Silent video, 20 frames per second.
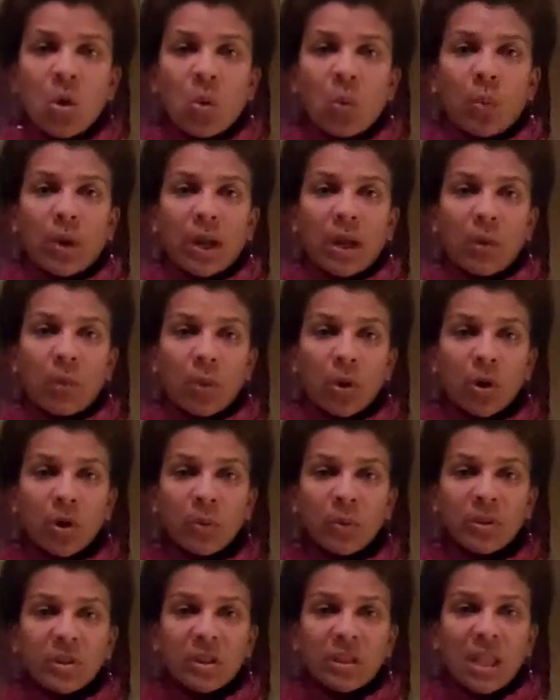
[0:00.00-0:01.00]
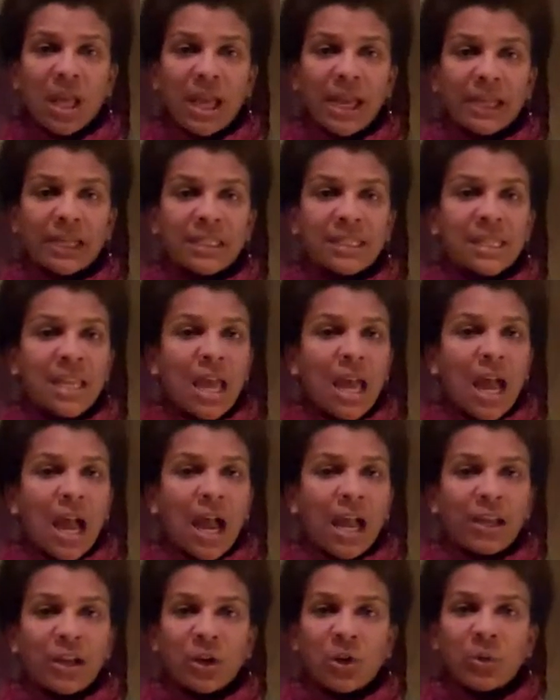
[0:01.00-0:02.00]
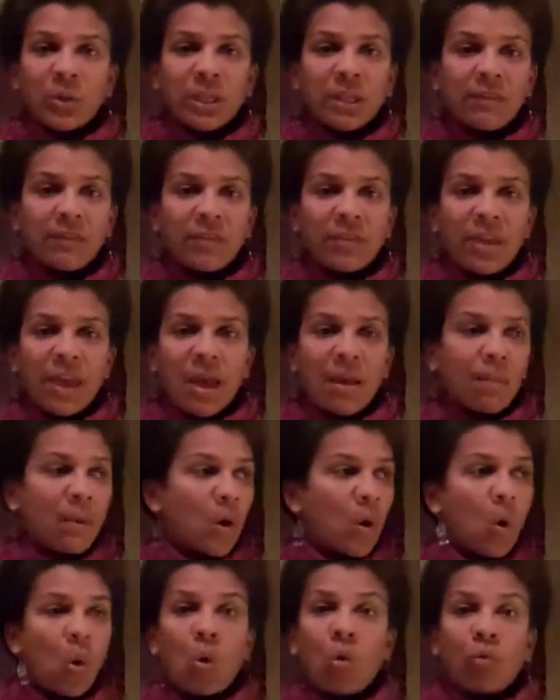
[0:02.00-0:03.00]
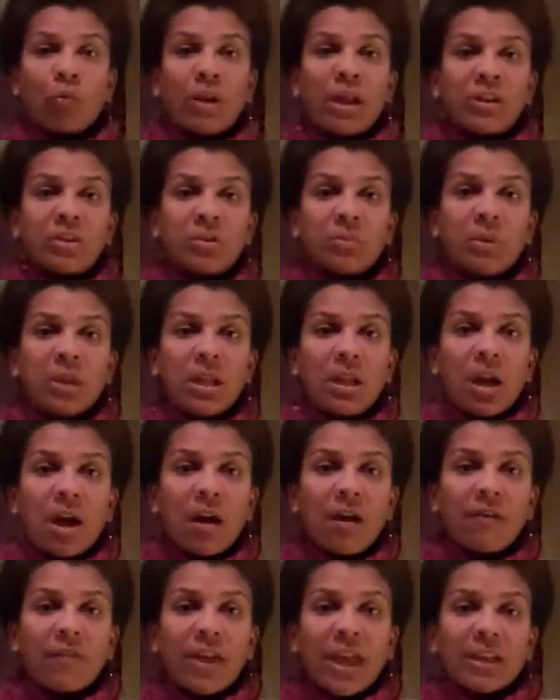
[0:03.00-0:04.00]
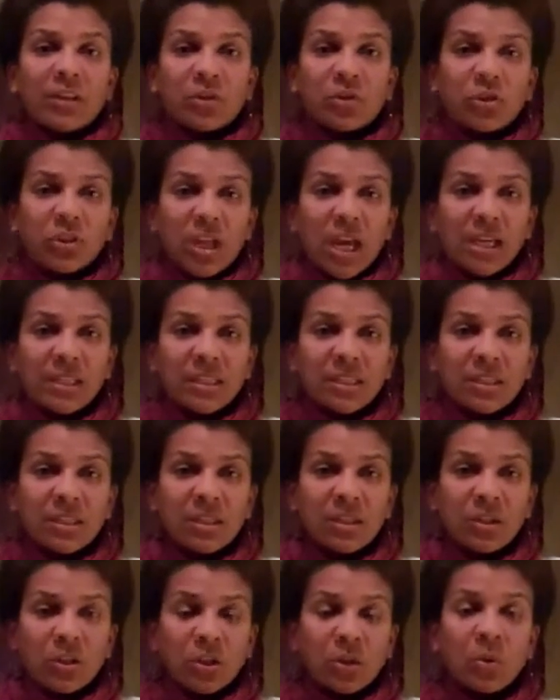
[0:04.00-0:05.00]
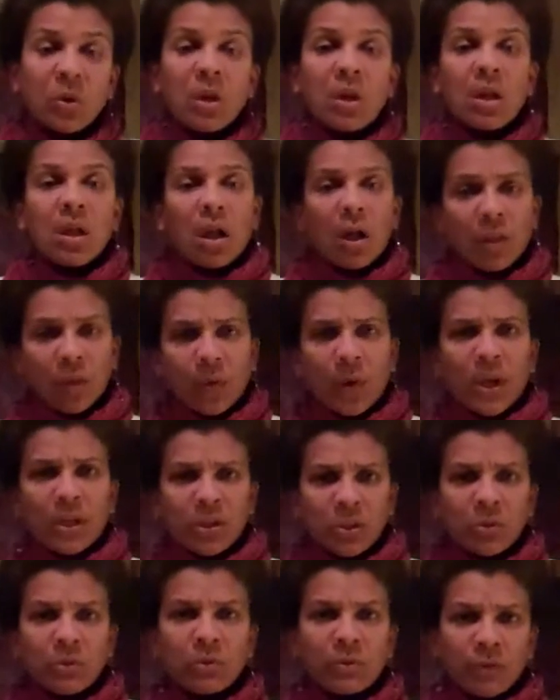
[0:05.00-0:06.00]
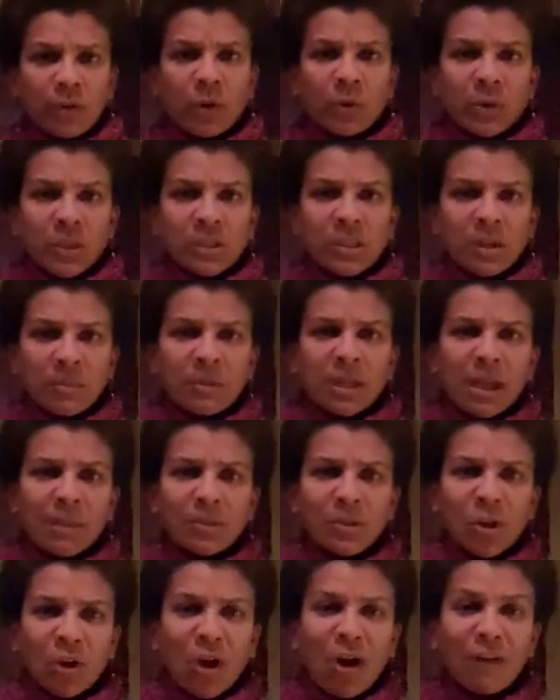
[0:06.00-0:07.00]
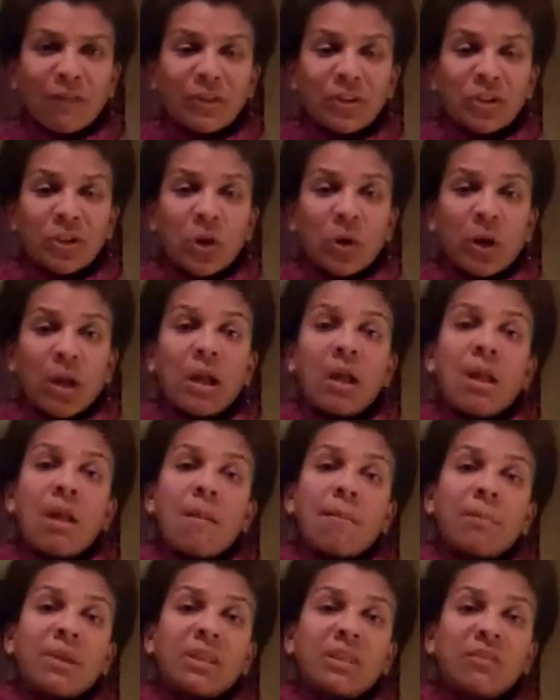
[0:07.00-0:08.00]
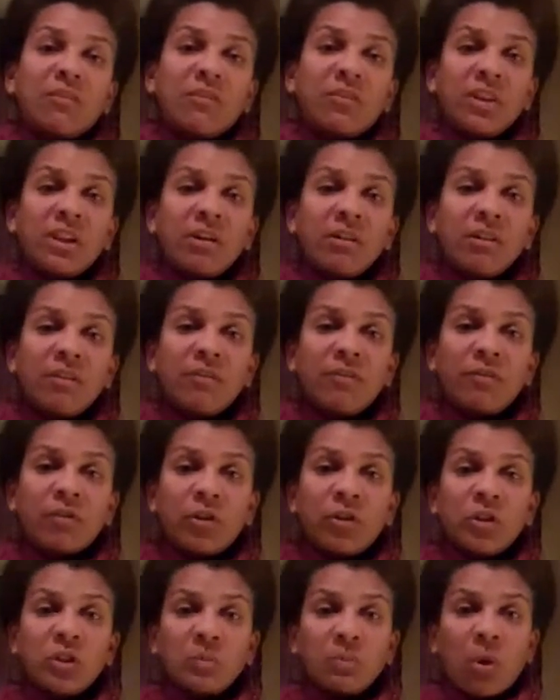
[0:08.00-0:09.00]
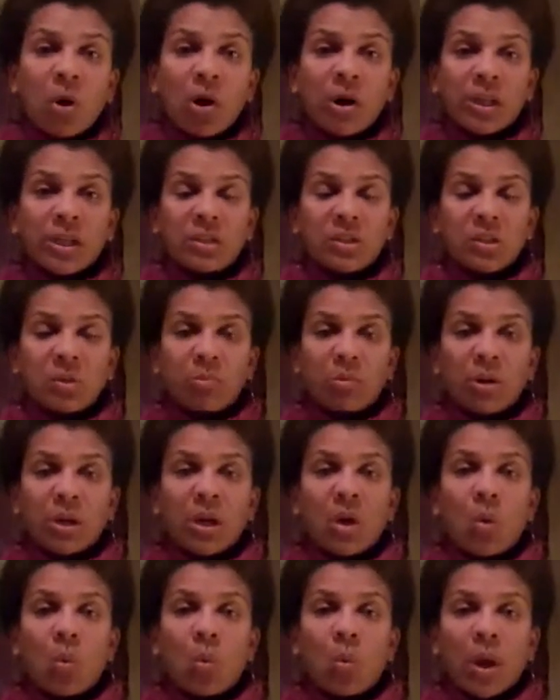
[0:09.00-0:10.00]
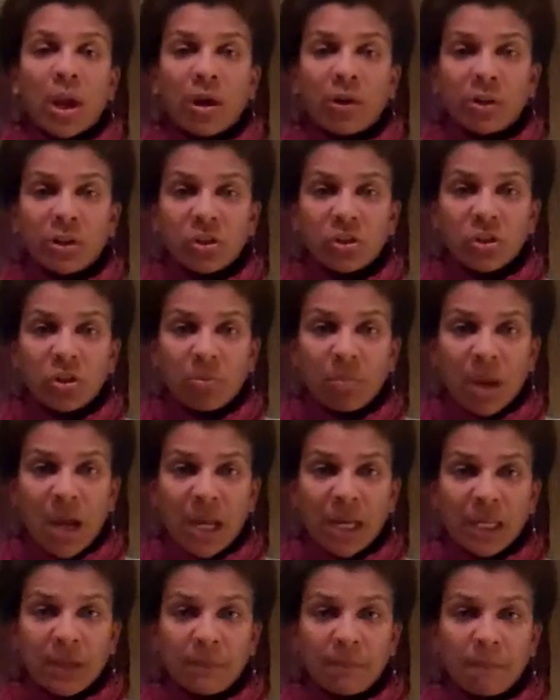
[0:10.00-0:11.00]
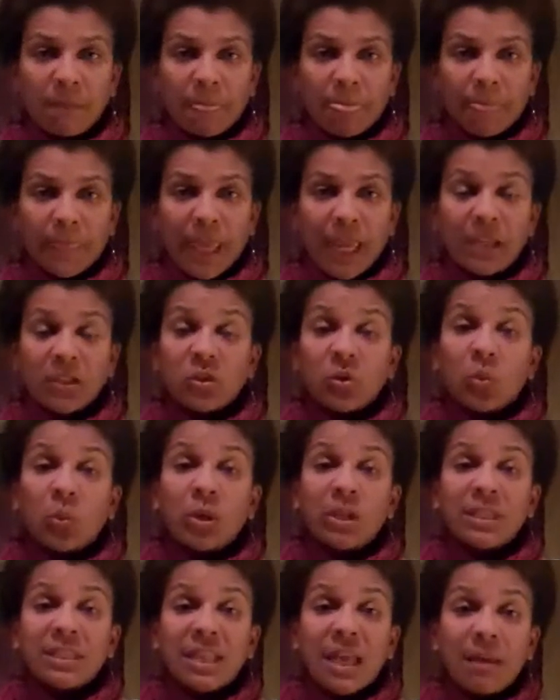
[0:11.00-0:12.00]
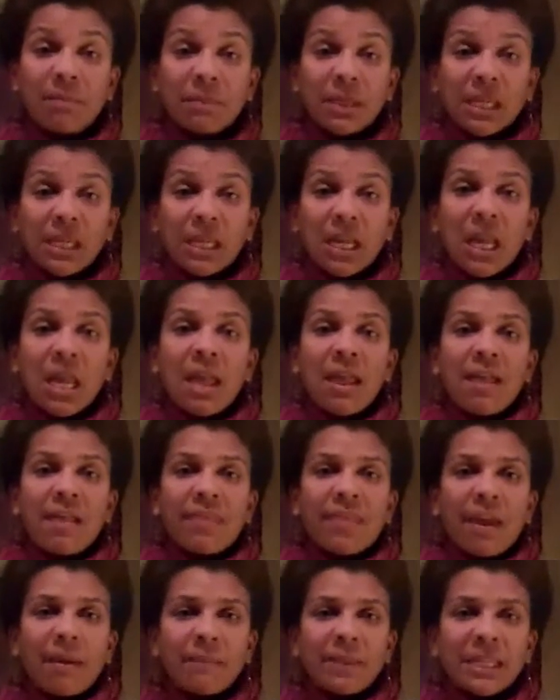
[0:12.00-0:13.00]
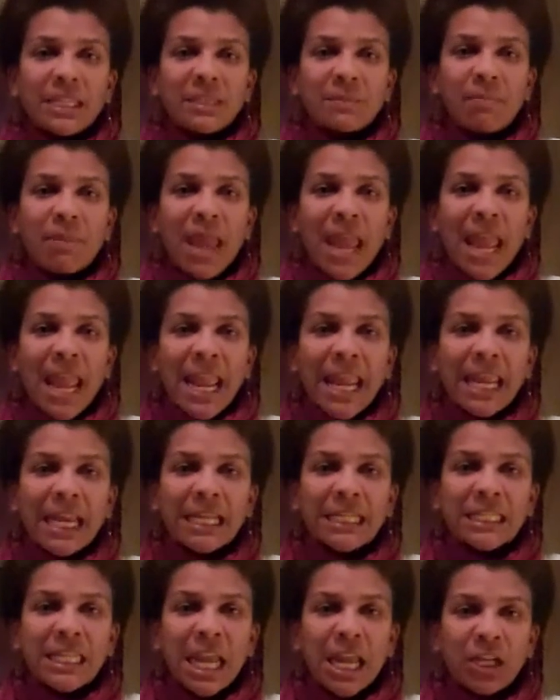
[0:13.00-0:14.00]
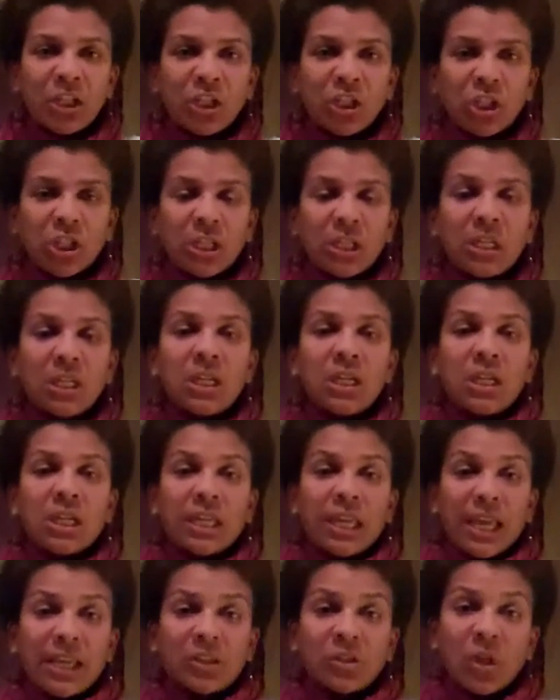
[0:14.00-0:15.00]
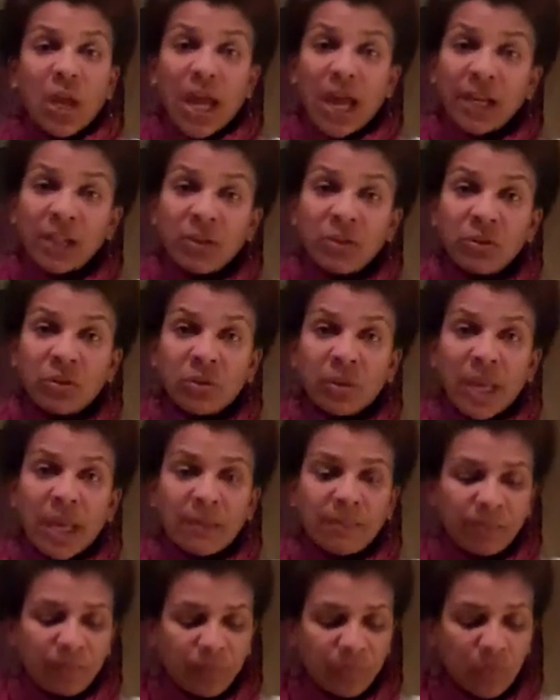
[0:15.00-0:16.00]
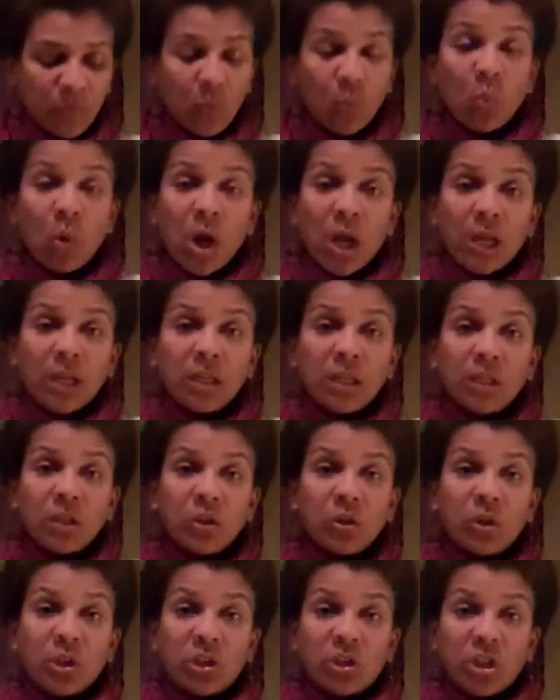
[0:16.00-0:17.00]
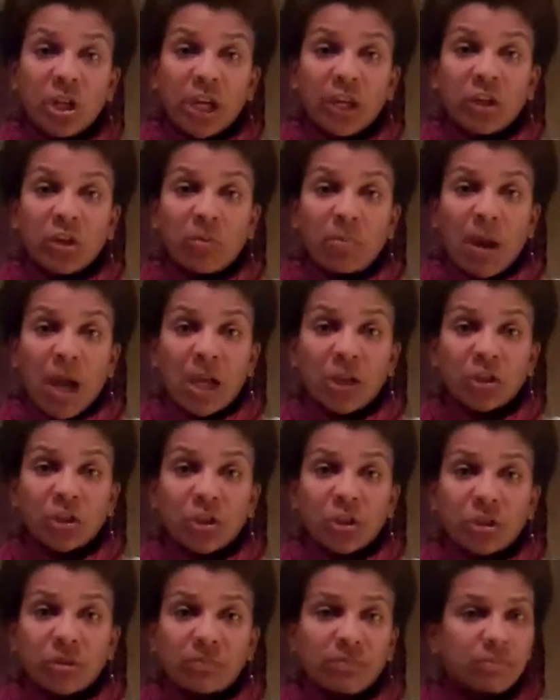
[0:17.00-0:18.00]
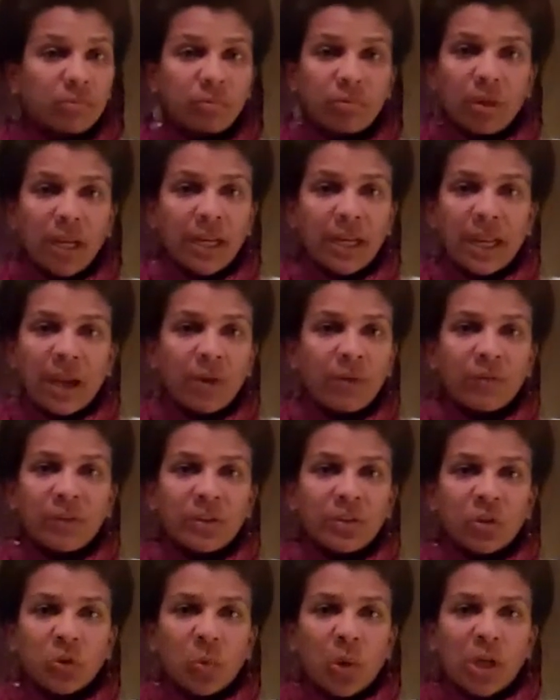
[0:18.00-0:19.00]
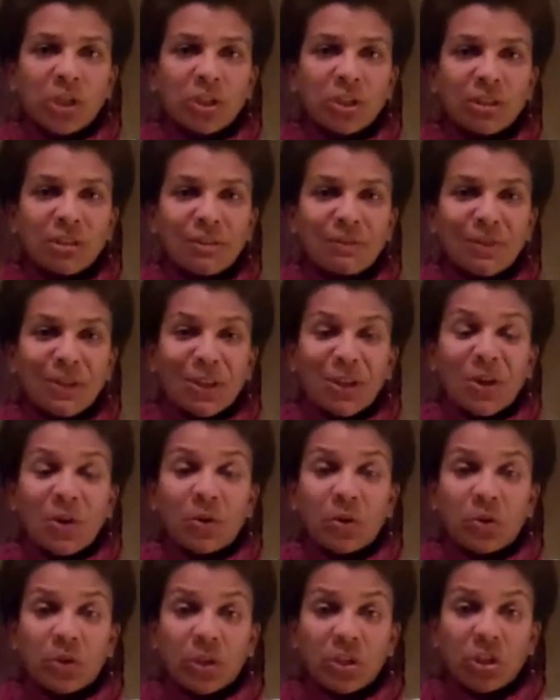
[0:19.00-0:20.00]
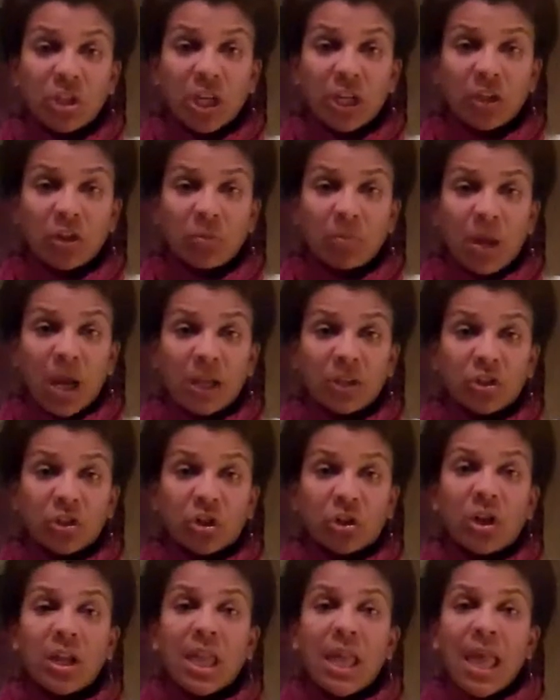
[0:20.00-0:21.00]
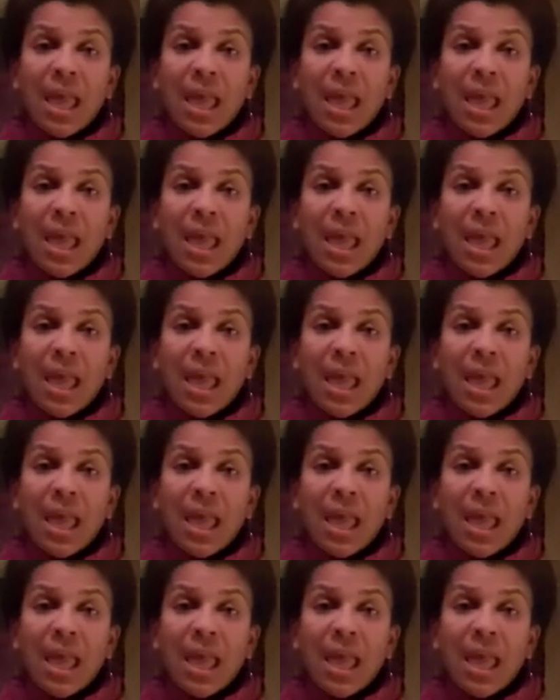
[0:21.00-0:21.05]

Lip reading: When I work with clients, I don't give them a whole regimen of exercises to do, although I do focus sometimes on office yoga. But the very first part is to bring awareness to your body. Okay, so what does that mean? That means pay attention. Okay, so how do you do that? One, you can check your posture. Right now, even as you're watching this video, you can check your posture.